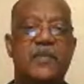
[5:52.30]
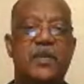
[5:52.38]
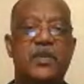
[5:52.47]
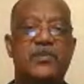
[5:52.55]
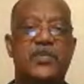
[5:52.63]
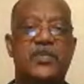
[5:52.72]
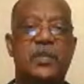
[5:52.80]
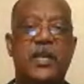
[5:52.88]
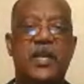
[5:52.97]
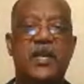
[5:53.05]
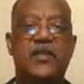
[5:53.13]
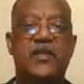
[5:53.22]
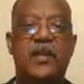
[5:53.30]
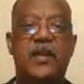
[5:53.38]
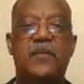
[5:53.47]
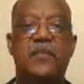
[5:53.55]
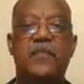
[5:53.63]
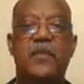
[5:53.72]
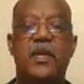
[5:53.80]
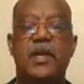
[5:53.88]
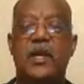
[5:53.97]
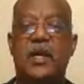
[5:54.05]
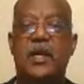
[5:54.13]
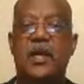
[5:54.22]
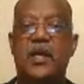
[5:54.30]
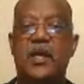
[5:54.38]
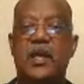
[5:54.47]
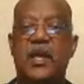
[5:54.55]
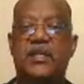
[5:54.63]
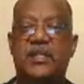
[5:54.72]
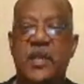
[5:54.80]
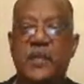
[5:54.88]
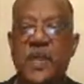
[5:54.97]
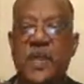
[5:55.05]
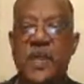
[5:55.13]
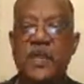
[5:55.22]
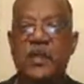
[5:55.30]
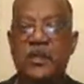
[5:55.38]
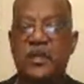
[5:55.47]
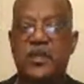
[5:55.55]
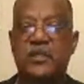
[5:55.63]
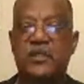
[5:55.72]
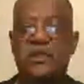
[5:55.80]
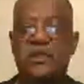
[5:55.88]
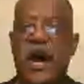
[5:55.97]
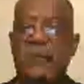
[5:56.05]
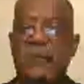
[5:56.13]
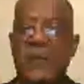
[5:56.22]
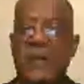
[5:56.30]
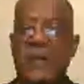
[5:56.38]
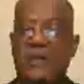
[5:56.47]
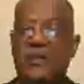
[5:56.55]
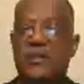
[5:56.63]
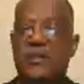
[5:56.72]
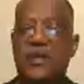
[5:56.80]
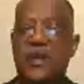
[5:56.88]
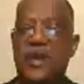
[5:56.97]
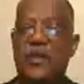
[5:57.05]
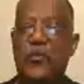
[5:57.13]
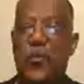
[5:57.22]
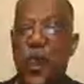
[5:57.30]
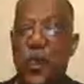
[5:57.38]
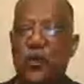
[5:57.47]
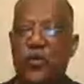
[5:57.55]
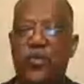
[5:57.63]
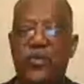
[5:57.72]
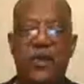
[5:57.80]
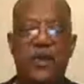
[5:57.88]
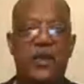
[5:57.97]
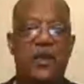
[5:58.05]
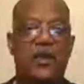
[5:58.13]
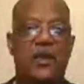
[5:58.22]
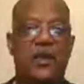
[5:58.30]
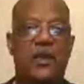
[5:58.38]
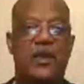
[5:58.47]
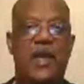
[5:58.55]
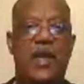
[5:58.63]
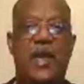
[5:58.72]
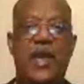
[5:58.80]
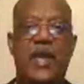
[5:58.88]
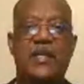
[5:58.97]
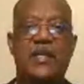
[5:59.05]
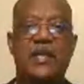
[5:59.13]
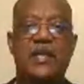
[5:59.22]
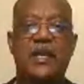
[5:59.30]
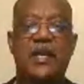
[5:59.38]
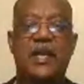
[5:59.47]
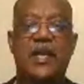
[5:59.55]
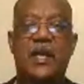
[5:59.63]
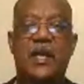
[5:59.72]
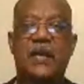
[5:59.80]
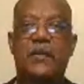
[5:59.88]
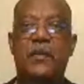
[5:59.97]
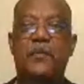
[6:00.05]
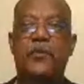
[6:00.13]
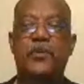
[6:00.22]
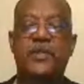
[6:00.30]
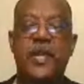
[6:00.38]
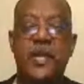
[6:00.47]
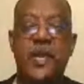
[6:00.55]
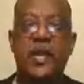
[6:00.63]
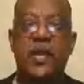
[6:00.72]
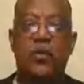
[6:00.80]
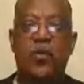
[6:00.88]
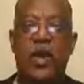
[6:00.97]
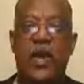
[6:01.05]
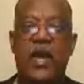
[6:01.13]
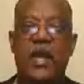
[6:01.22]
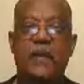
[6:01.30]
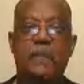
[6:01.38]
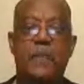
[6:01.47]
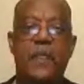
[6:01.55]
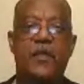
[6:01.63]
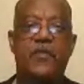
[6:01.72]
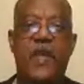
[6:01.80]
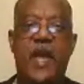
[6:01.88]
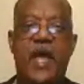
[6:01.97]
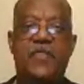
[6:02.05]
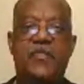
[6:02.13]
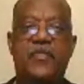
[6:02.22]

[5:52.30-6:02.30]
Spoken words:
You see them exhibiting this opulence and wealth, and uh, present it in a way that